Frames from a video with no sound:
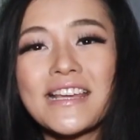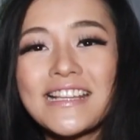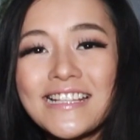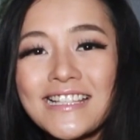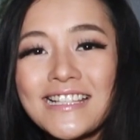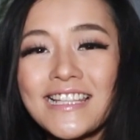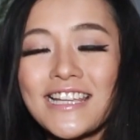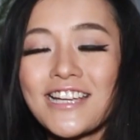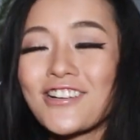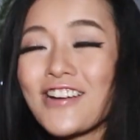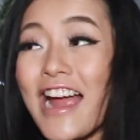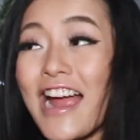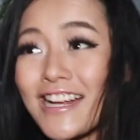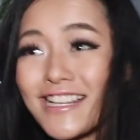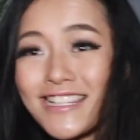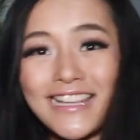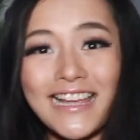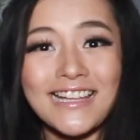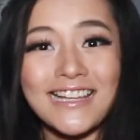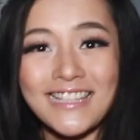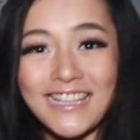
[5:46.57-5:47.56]
easier
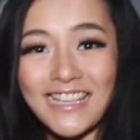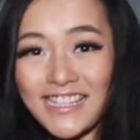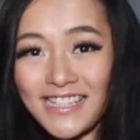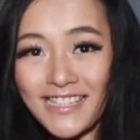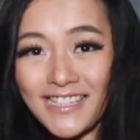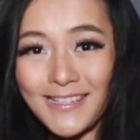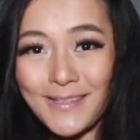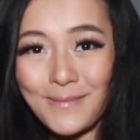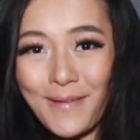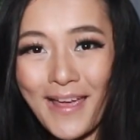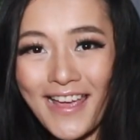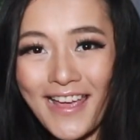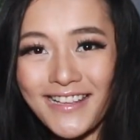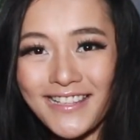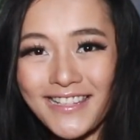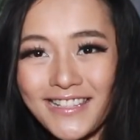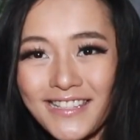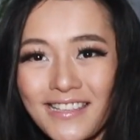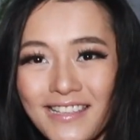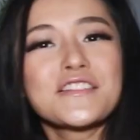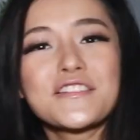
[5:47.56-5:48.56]
access into space.
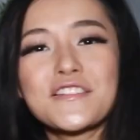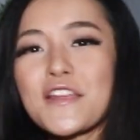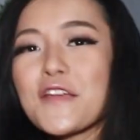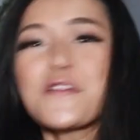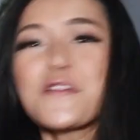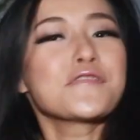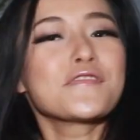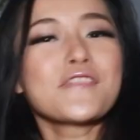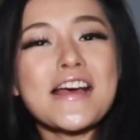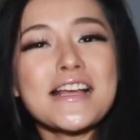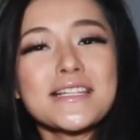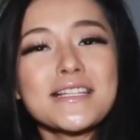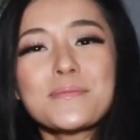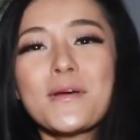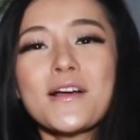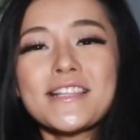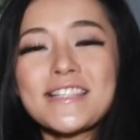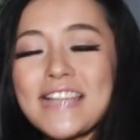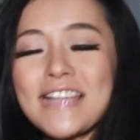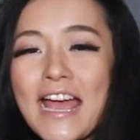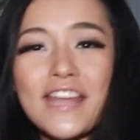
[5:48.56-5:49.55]
So that's
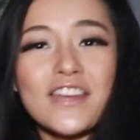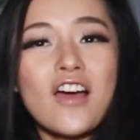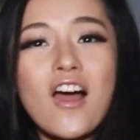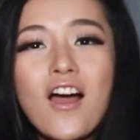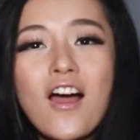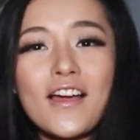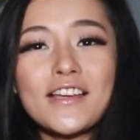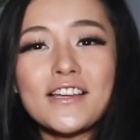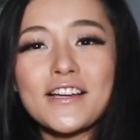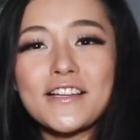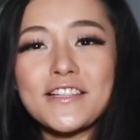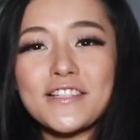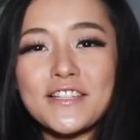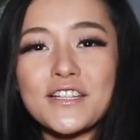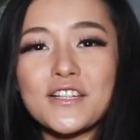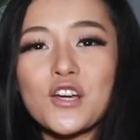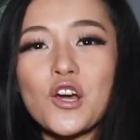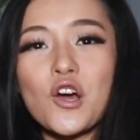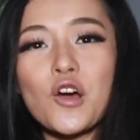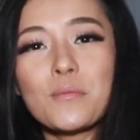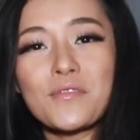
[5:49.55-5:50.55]
my 10 highlights to
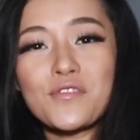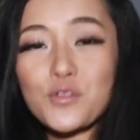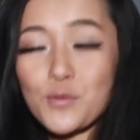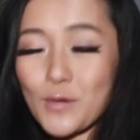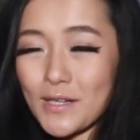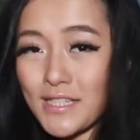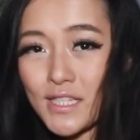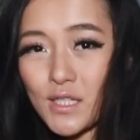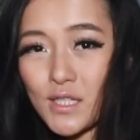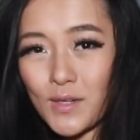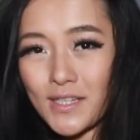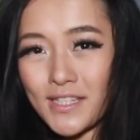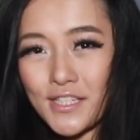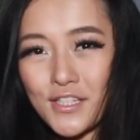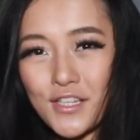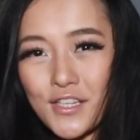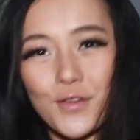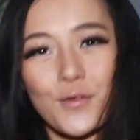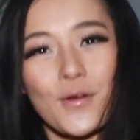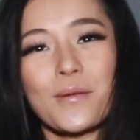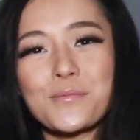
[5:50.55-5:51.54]
come of
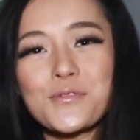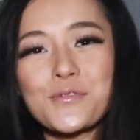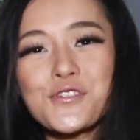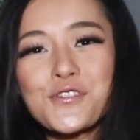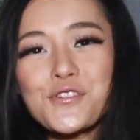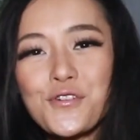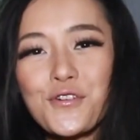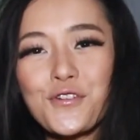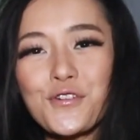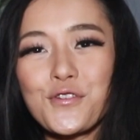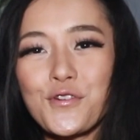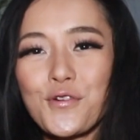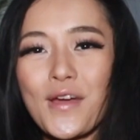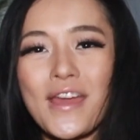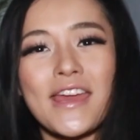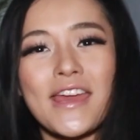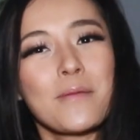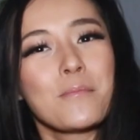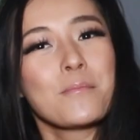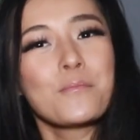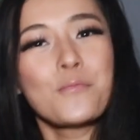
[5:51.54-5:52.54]
2022. I'm sure you'll
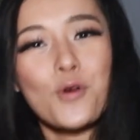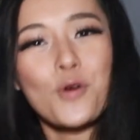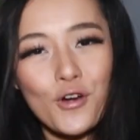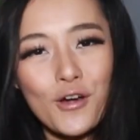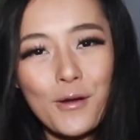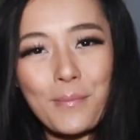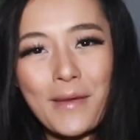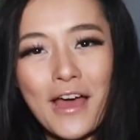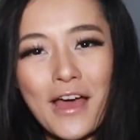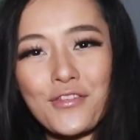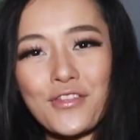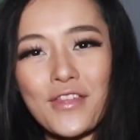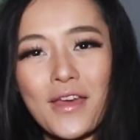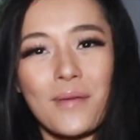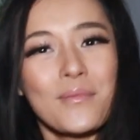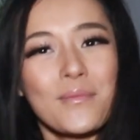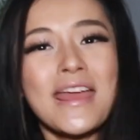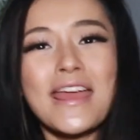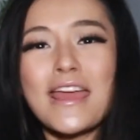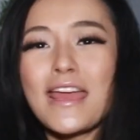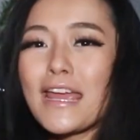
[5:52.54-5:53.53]
hear more about
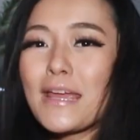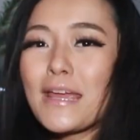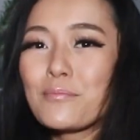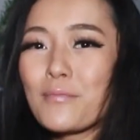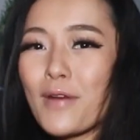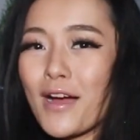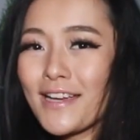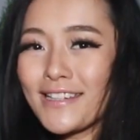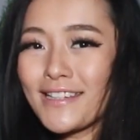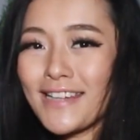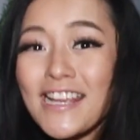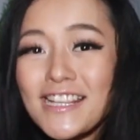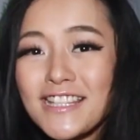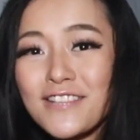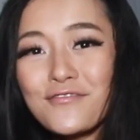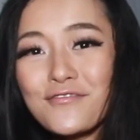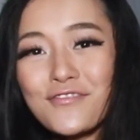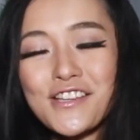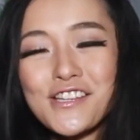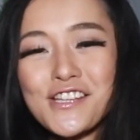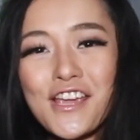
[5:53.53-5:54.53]
them in my later
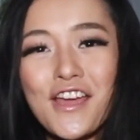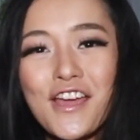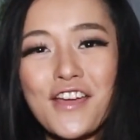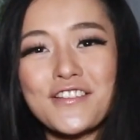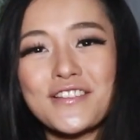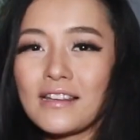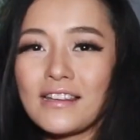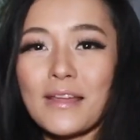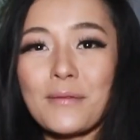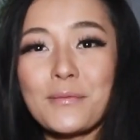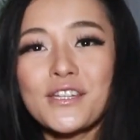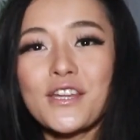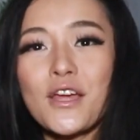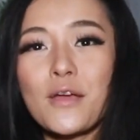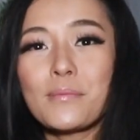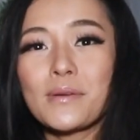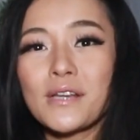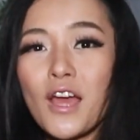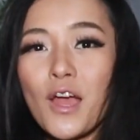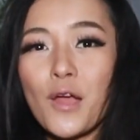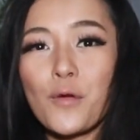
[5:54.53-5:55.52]
videos. Let me know
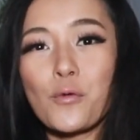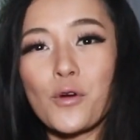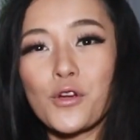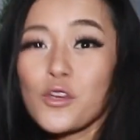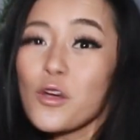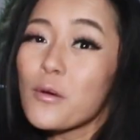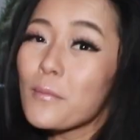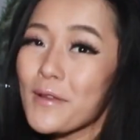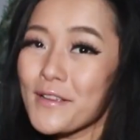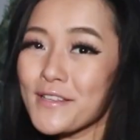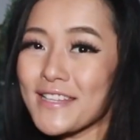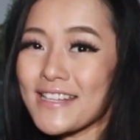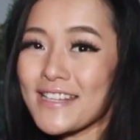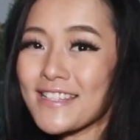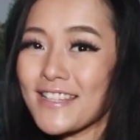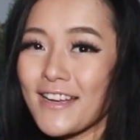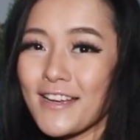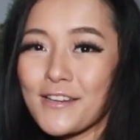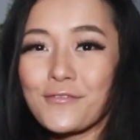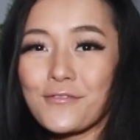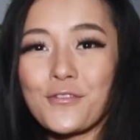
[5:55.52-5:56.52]
below what you're most
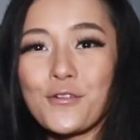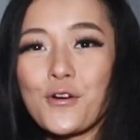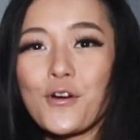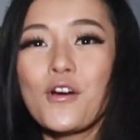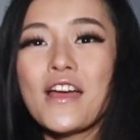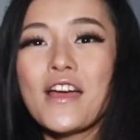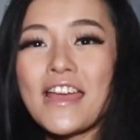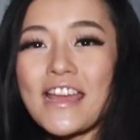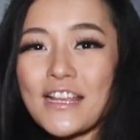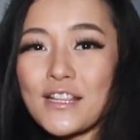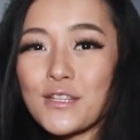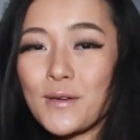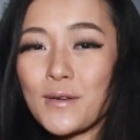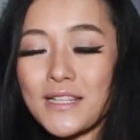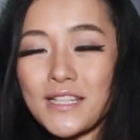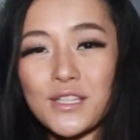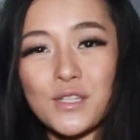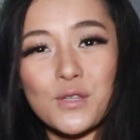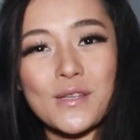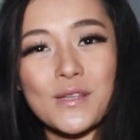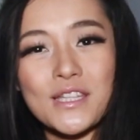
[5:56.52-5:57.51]
excited for in
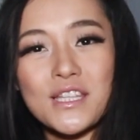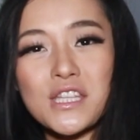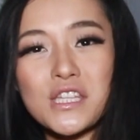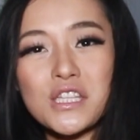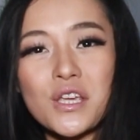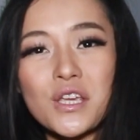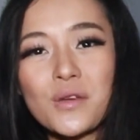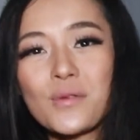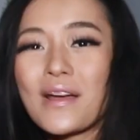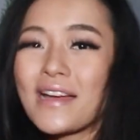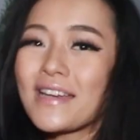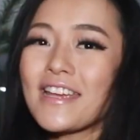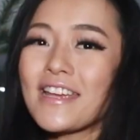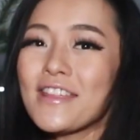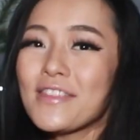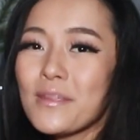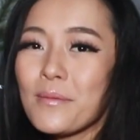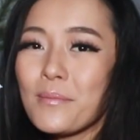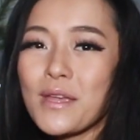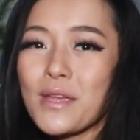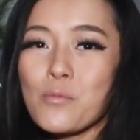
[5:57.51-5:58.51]
2022. And
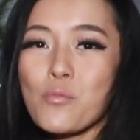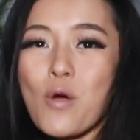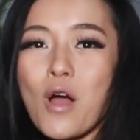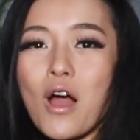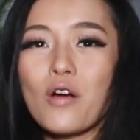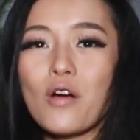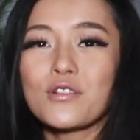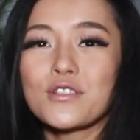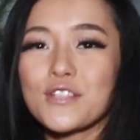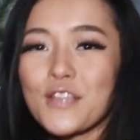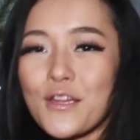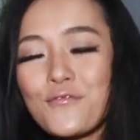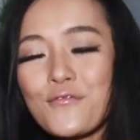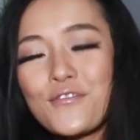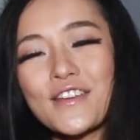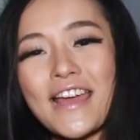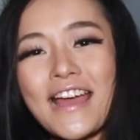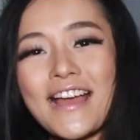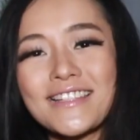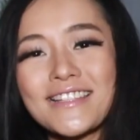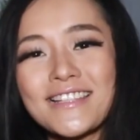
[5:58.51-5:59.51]
in the meanwhile, don't
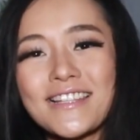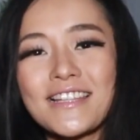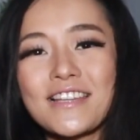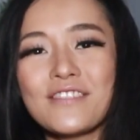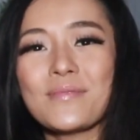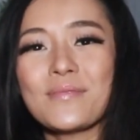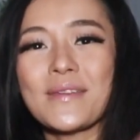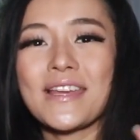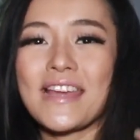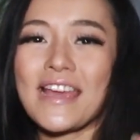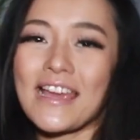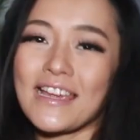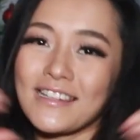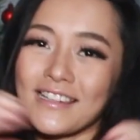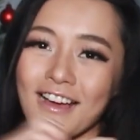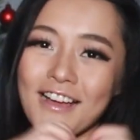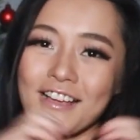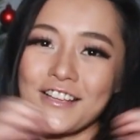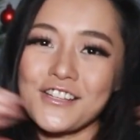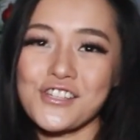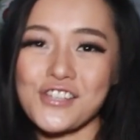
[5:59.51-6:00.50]
forget to leave me a
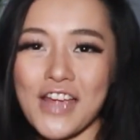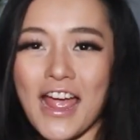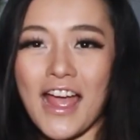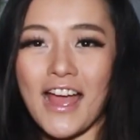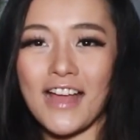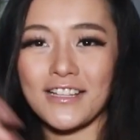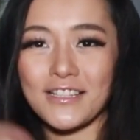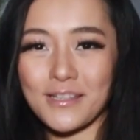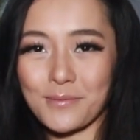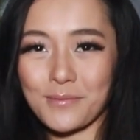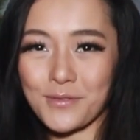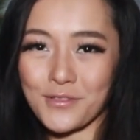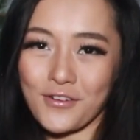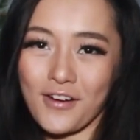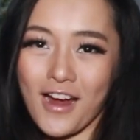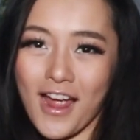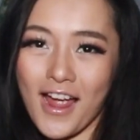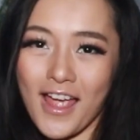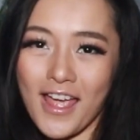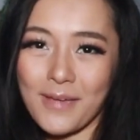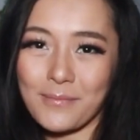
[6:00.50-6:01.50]
like, share, and
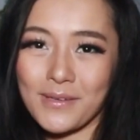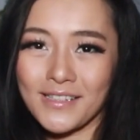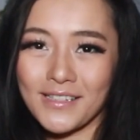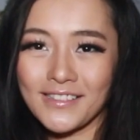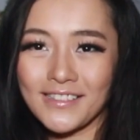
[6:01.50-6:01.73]
subscribe.